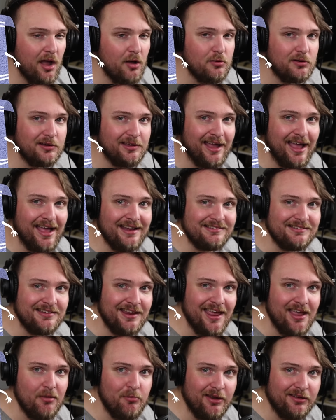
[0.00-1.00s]
Oh, god
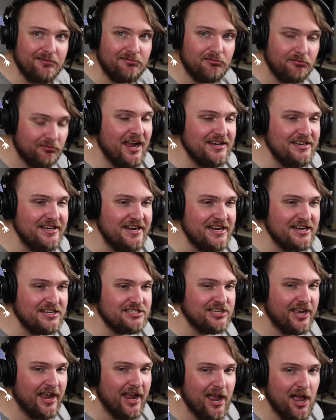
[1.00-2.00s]
damn it! I need
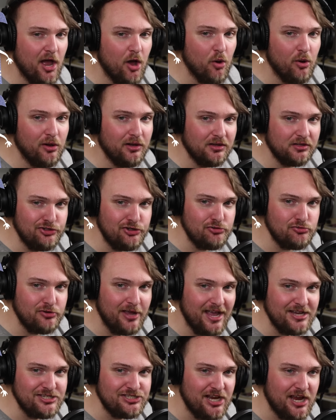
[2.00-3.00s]
a towel! Do you
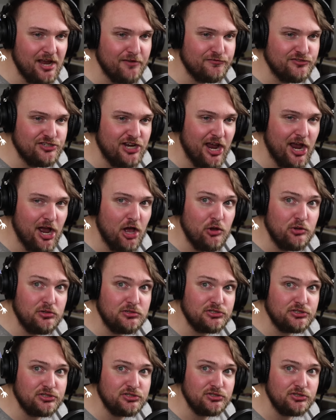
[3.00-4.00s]
guys have
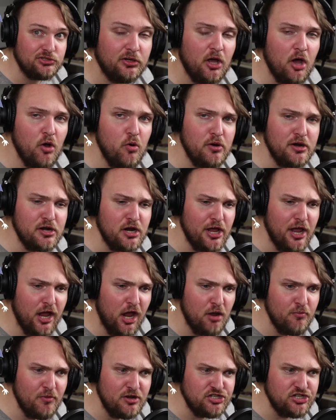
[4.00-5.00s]
towels? Oh, wait,
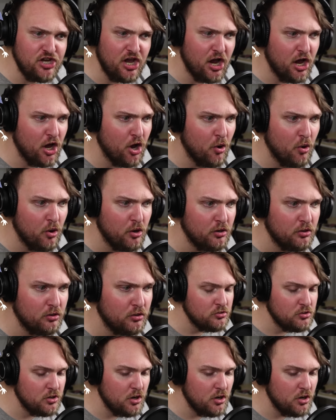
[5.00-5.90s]
I am a towel!